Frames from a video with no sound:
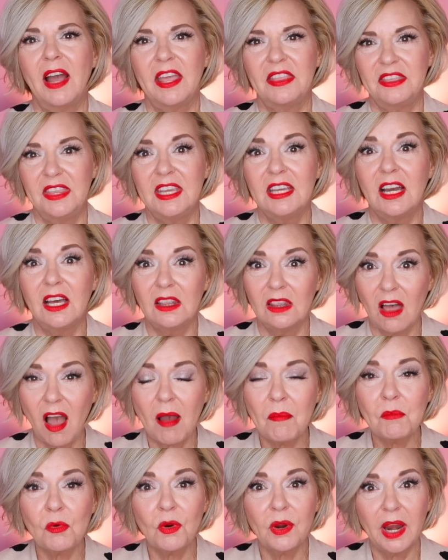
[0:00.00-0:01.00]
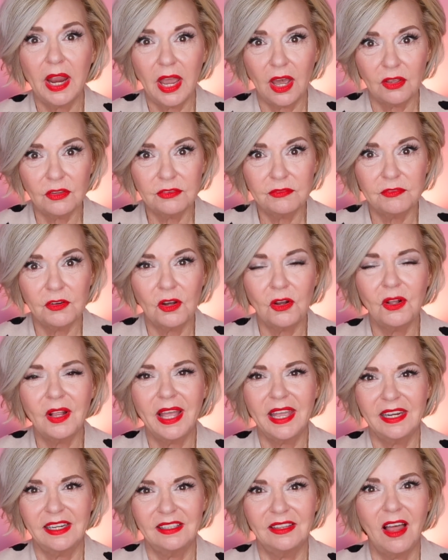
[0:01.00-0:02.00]
I think, a lot more healthful
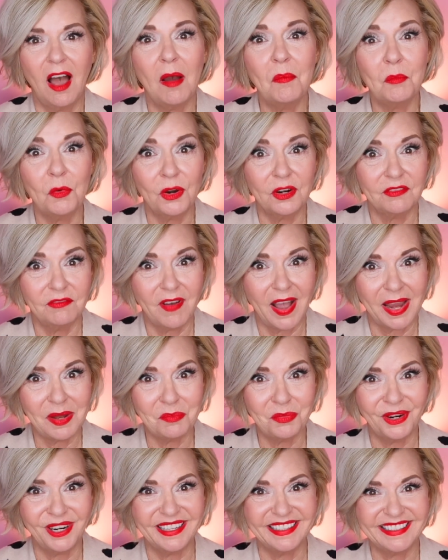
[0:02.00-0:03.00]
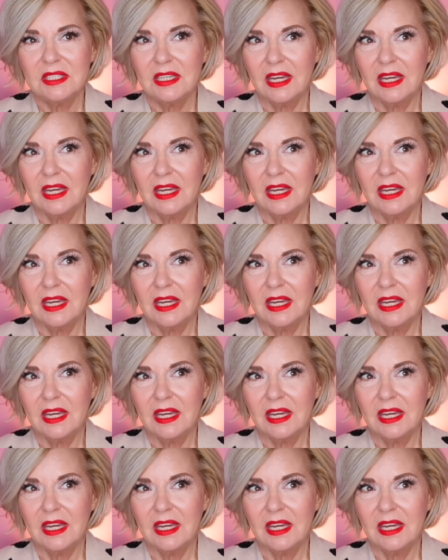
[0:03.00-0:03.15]
and a lot more vibrant.